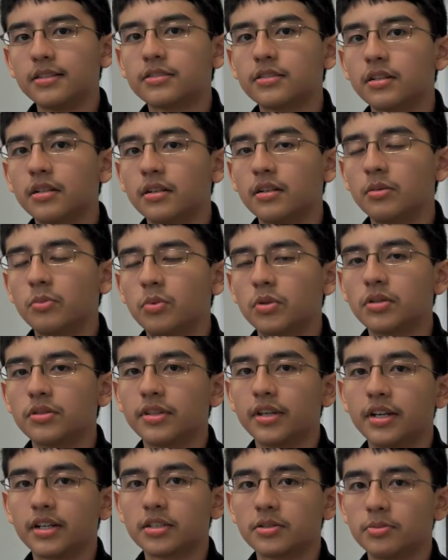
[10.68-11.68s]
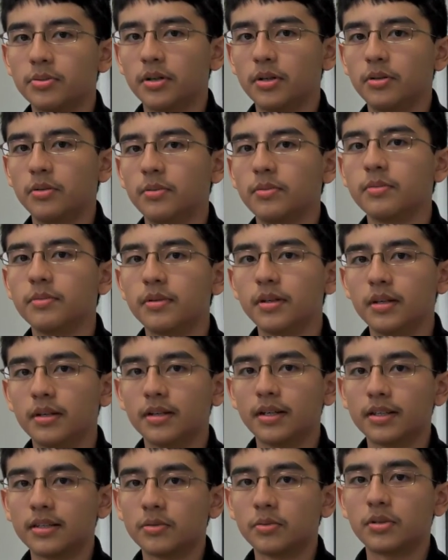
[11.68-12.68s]
saw at World Expo,
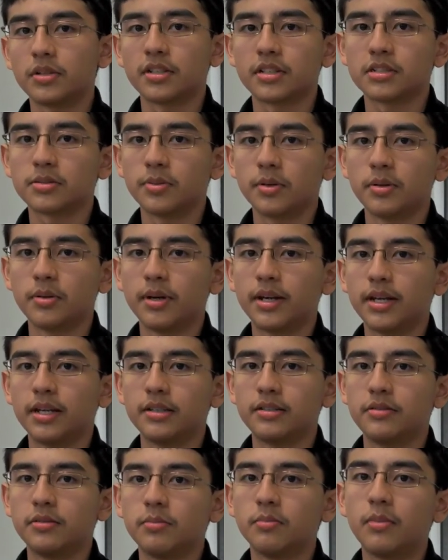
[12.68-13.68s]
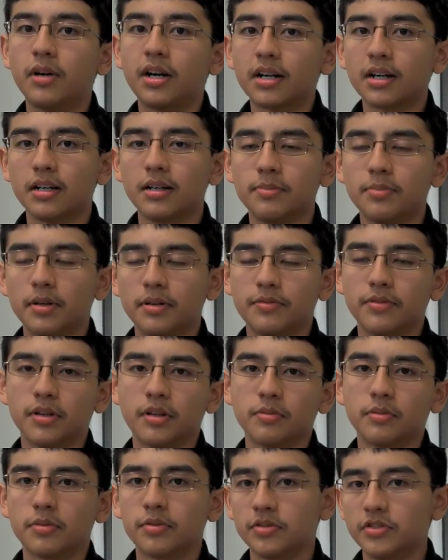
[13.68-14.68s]
at the World Expo, a mock-up of a
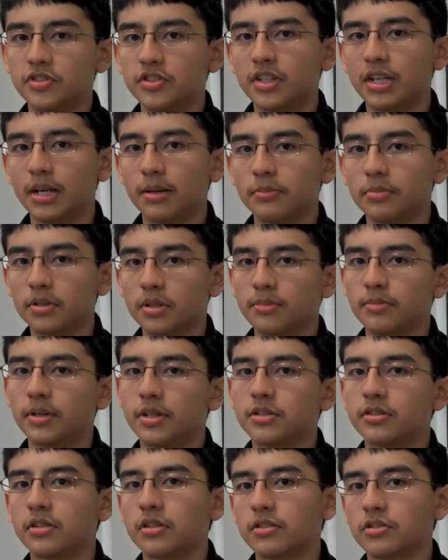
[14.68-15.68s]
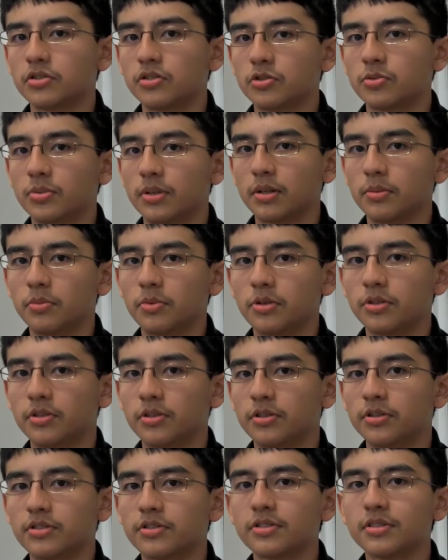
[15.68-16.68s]
refugee camp put on by Doctors Without
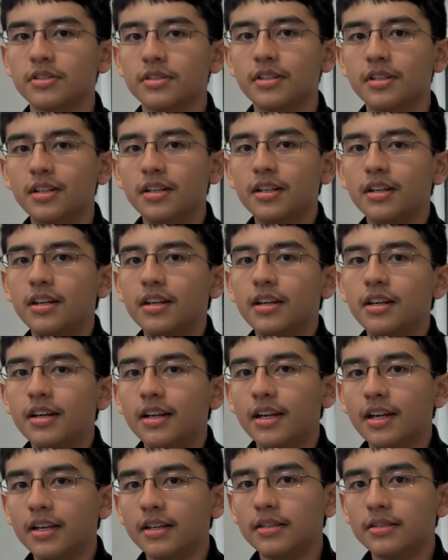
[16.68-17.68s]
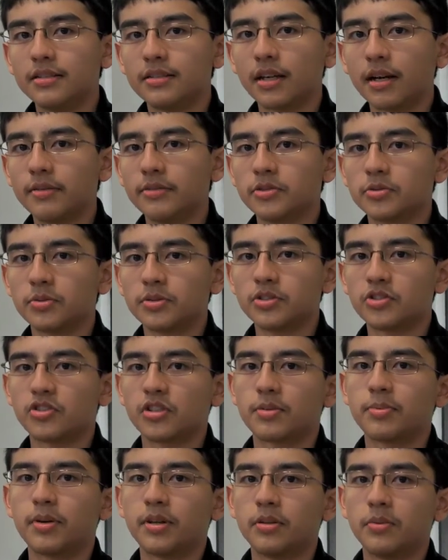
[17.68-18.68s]
Borders. And I was really
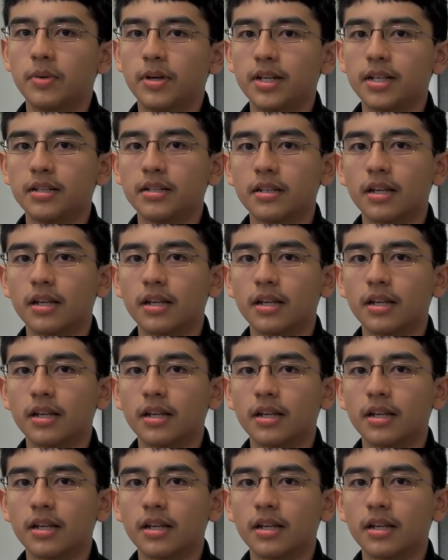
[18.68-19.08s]
struck by the way,